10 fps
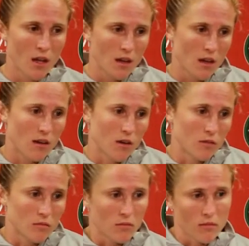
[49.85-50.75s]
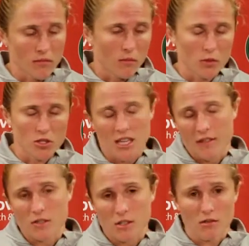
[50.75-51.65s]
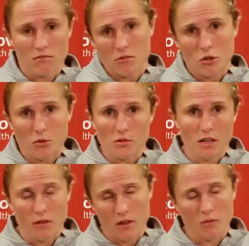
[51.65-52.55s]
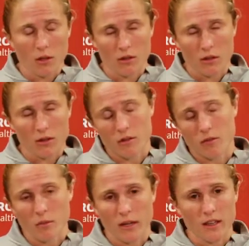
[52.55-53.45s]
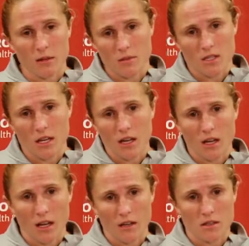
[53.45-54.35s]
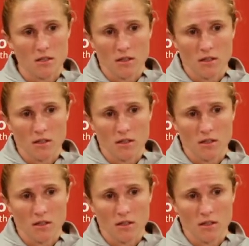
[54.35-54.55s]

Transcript: you know we'll just have to use everything we learned from playing them tonight and